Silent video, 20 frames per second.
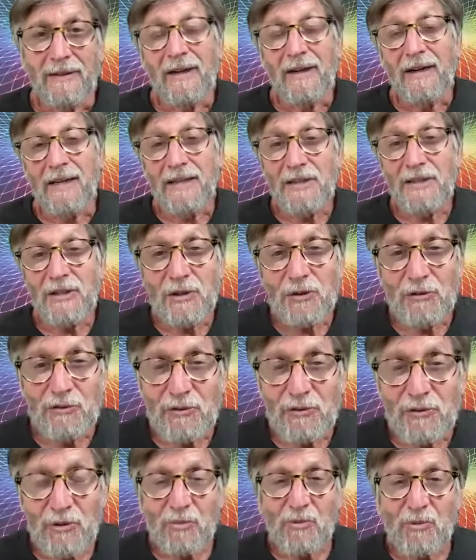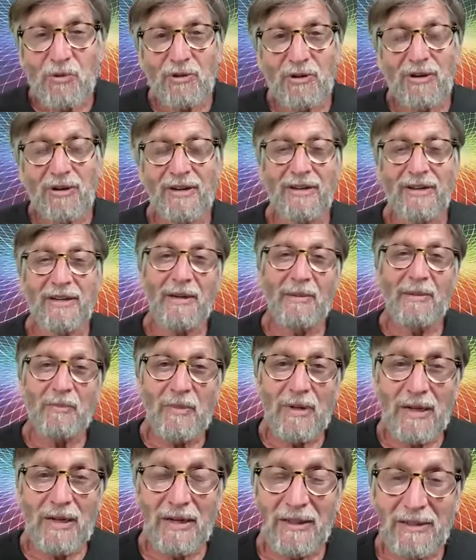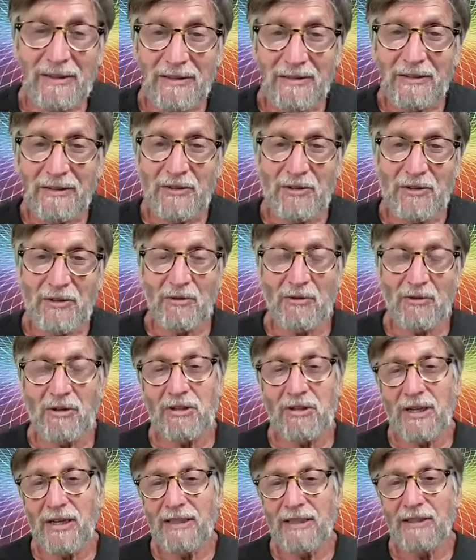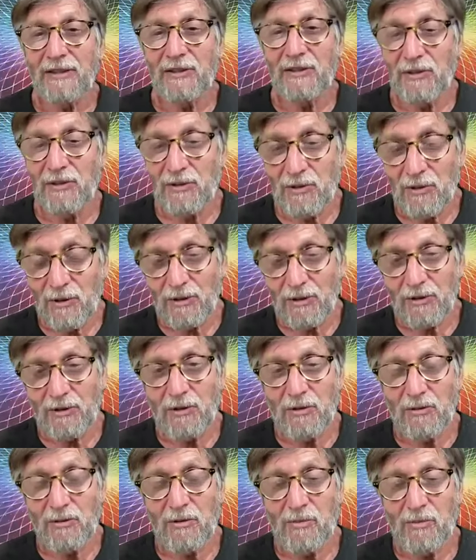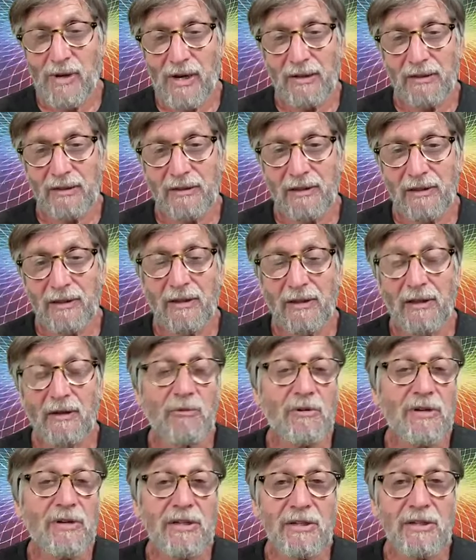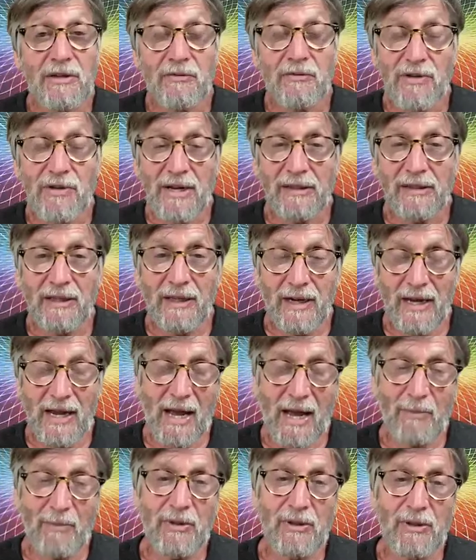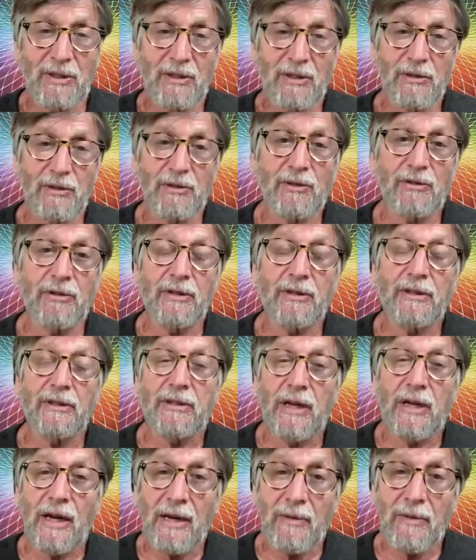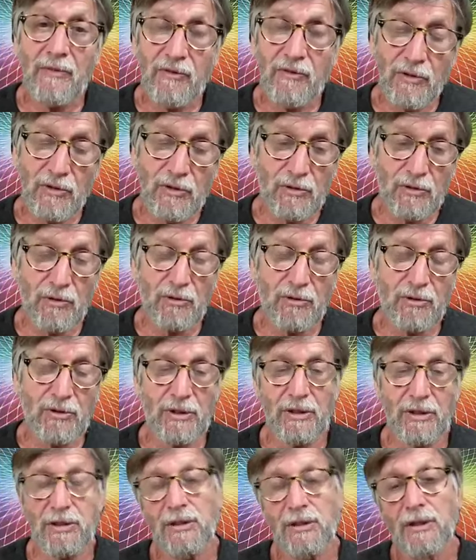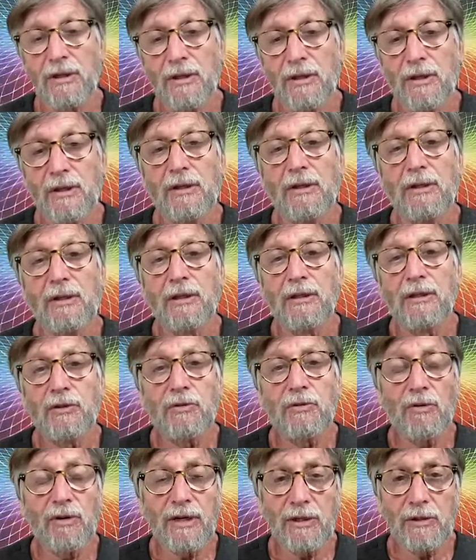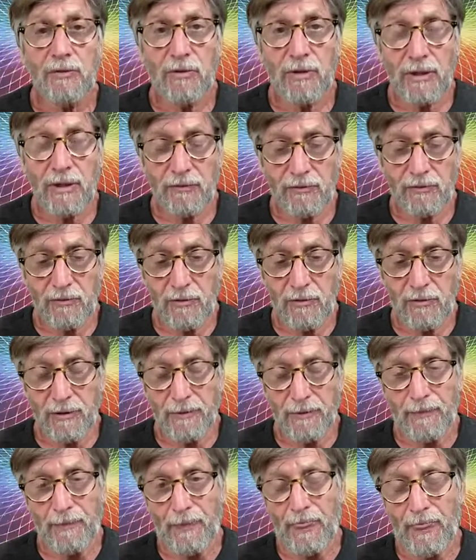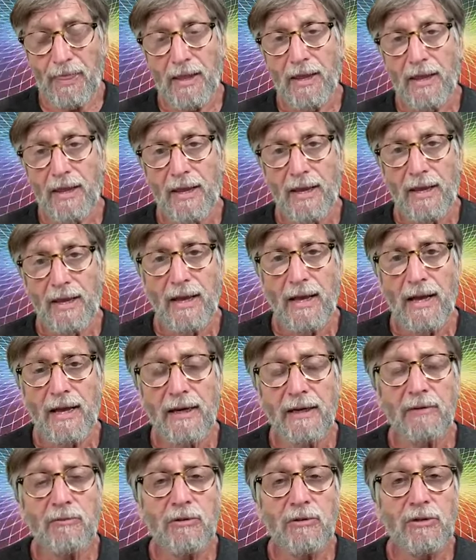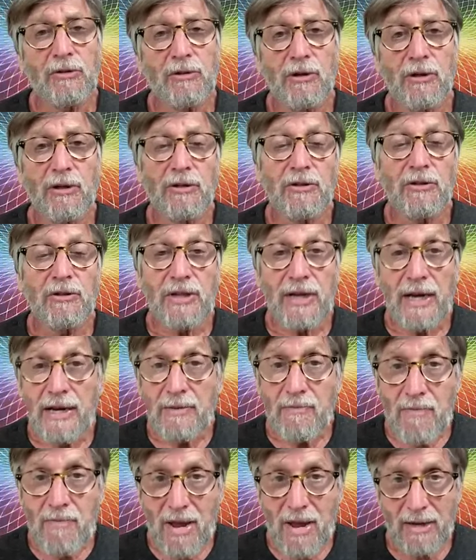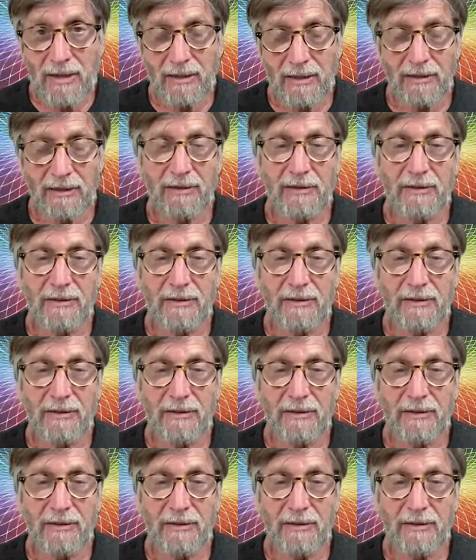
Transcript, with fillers: Hi, this is Phil Moore, and I'm uh, so excited to talk to you about a recent event that happened here during the time of the solstice in 2024. And it was called Gen Med,